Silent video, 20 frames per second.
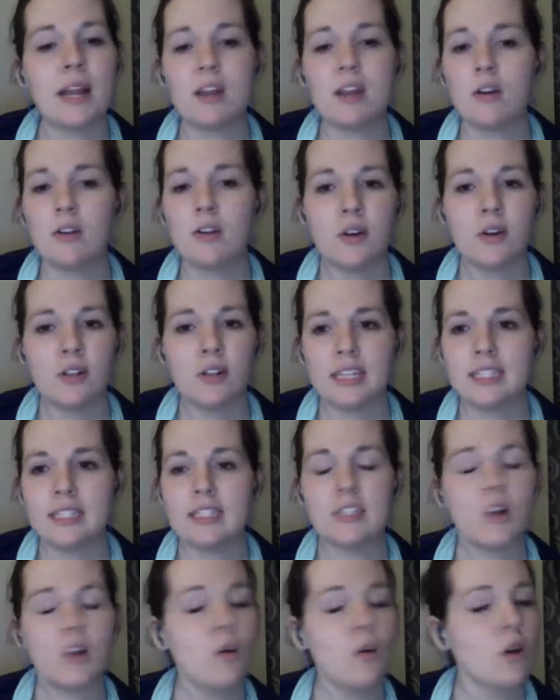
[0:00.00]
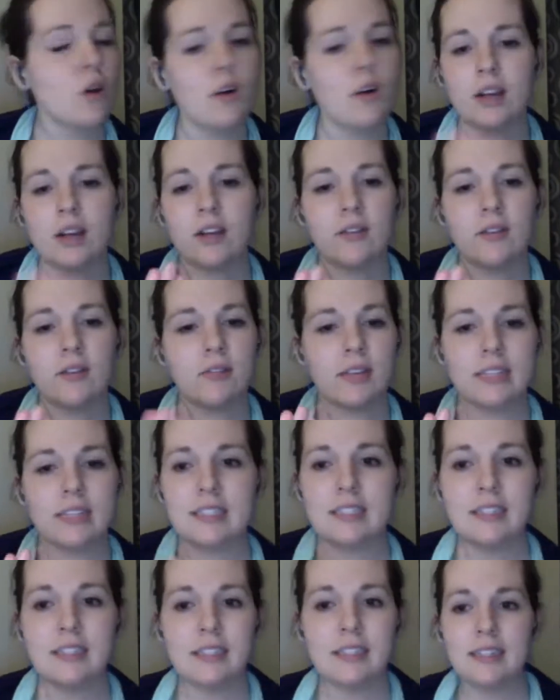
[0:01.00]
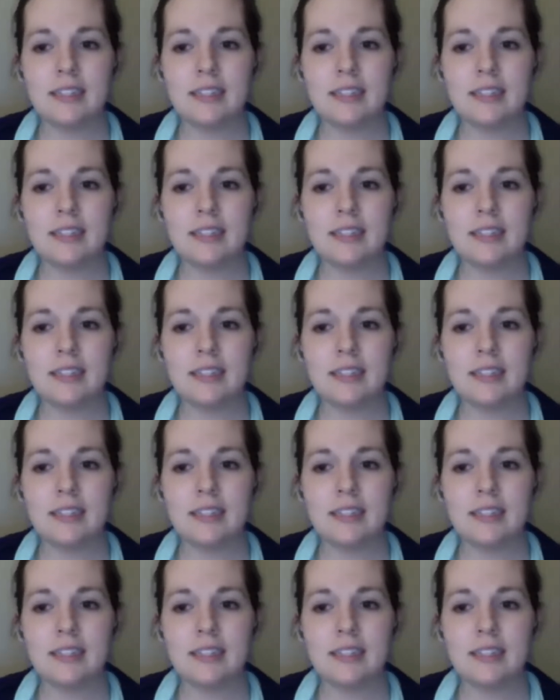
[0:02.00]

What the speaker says: my no list. Don't go on Goodreads.